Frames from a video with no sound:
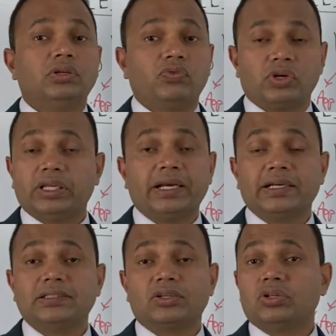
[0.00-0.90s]
For that
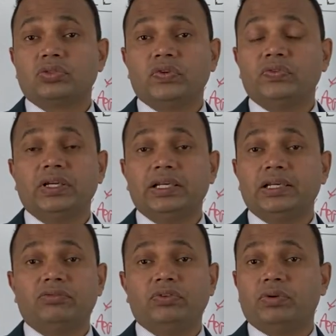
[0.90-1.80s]
reason also we've done
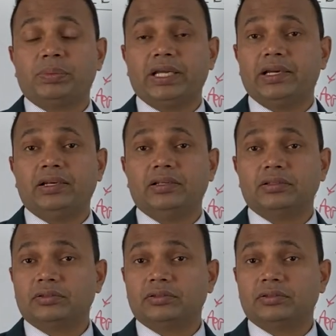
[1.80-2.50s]
it. We've applied,